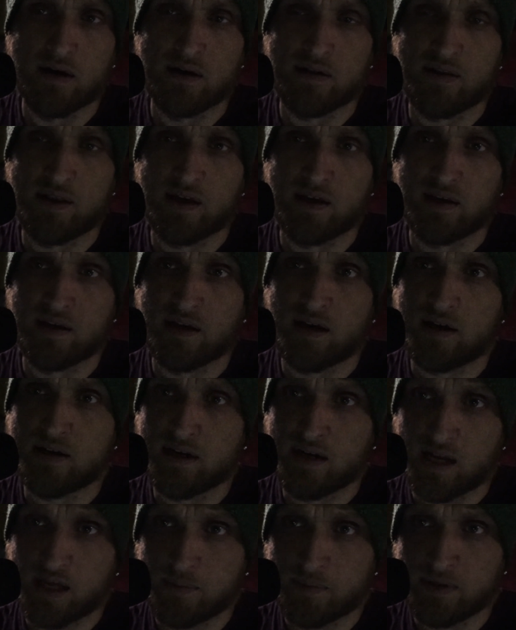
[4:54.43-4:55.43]
They got
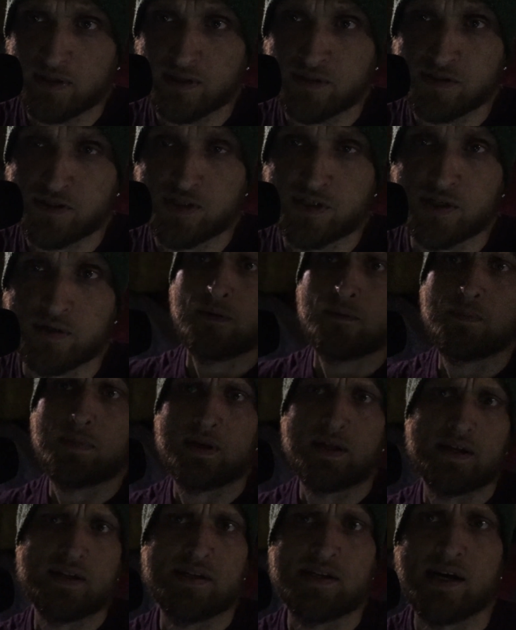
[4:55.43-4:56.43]
an ambulance but
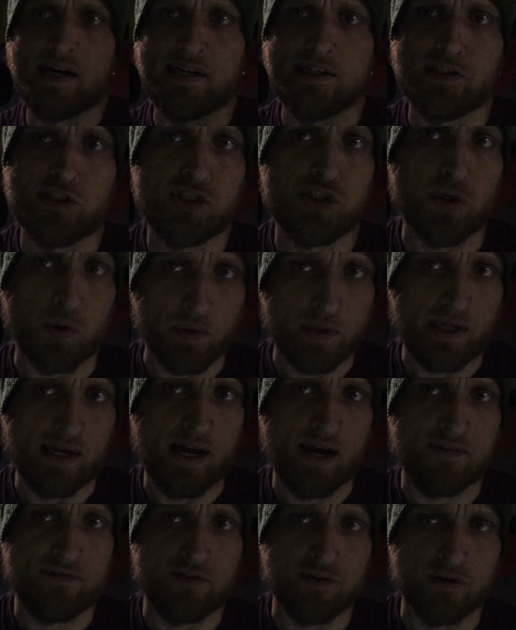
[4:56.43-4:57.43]
he had died shortly
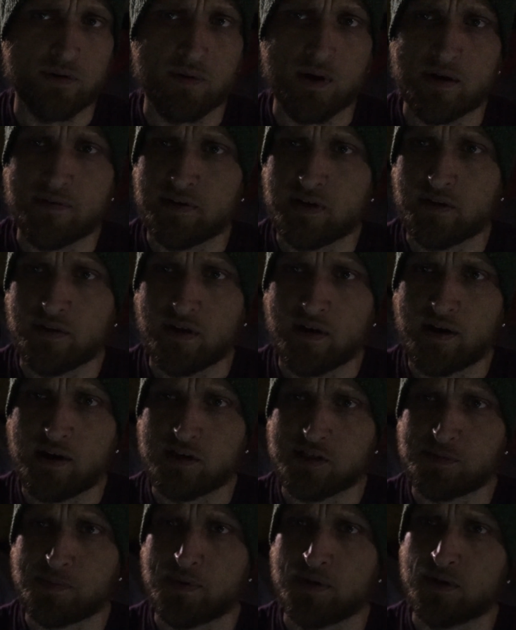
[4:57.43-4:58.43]
after arriving on the
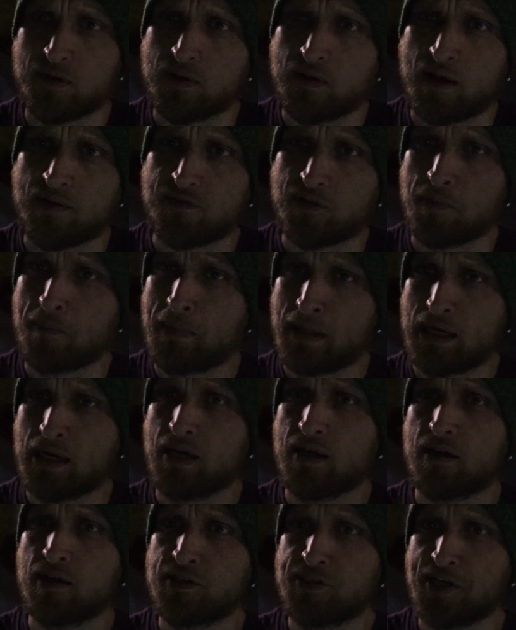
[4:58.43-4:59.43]
hospital after
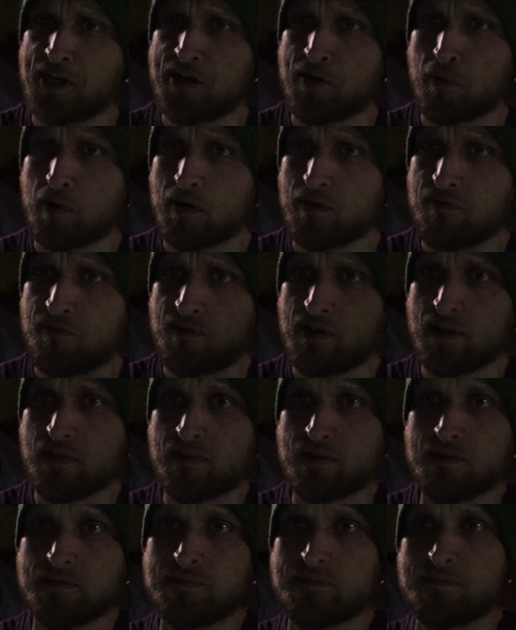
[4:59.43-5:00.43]
midnight on January 5th.